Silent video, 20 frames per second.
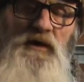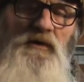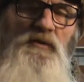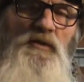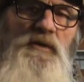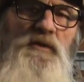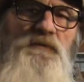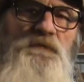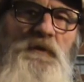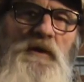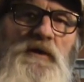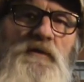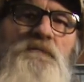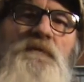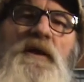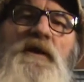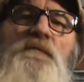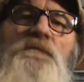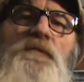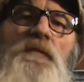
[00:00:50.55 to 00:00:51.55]
wonder if I can
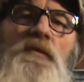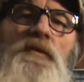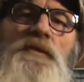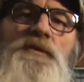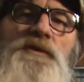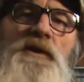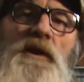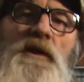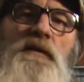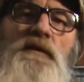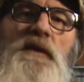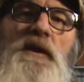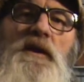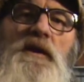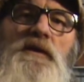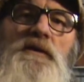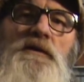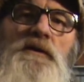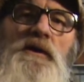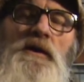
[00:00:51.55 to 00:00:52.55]
make a forge out of that.
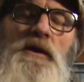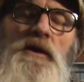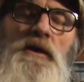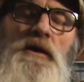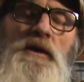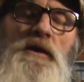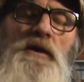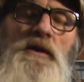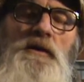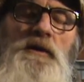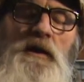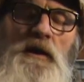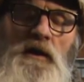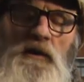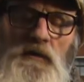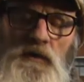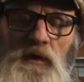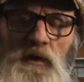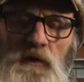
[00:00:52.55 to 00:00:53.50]
Now,